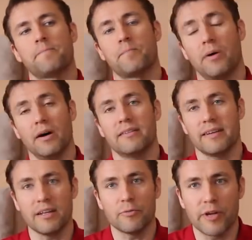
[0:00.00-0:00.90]
but
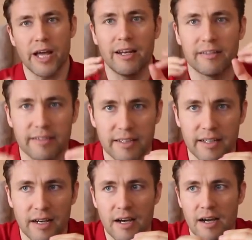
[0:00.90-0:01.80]
in
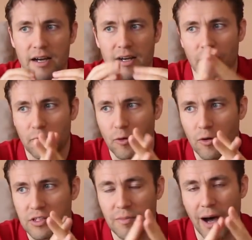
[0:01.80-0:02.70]
reality of
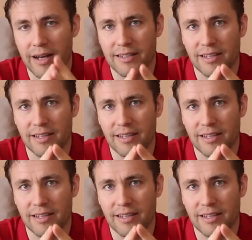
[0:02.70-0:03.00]
course Mane,